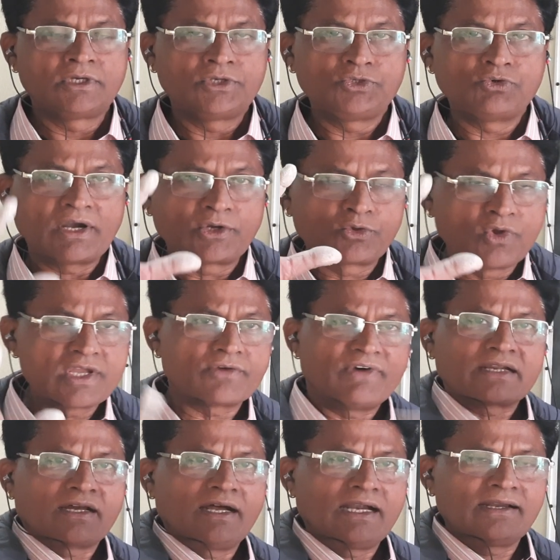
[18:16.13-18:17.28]
you are doing
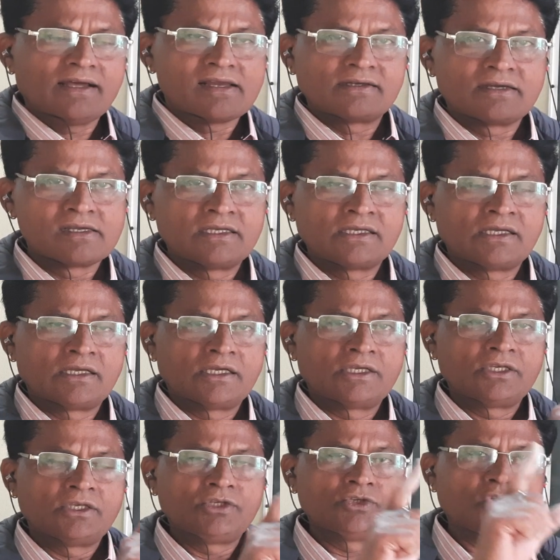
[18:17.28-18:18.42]
work hard.
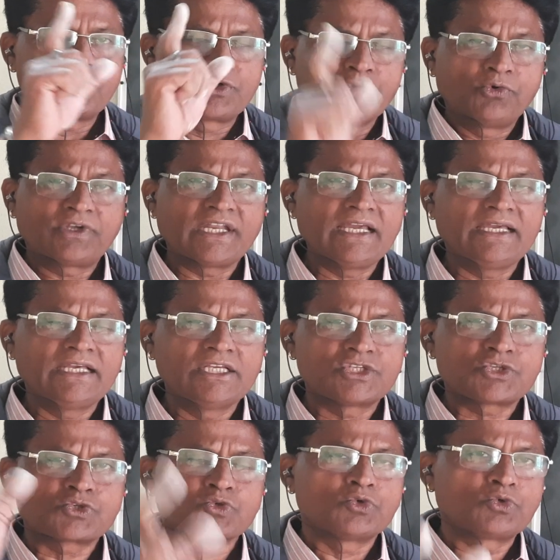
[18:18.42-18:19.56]
Your duty
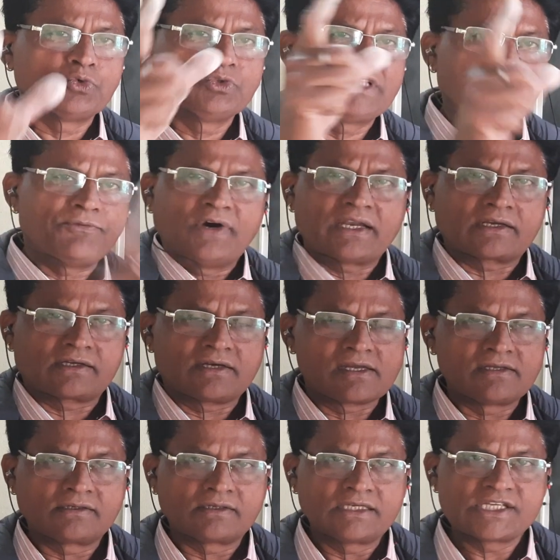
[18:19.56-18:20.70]
is to do the
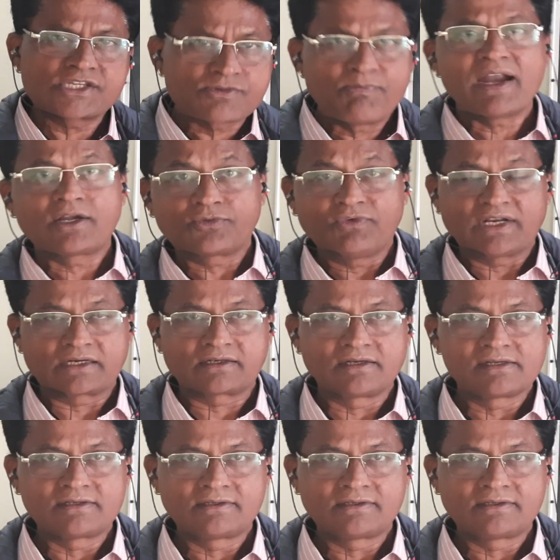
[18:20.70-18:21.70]
work, smart work.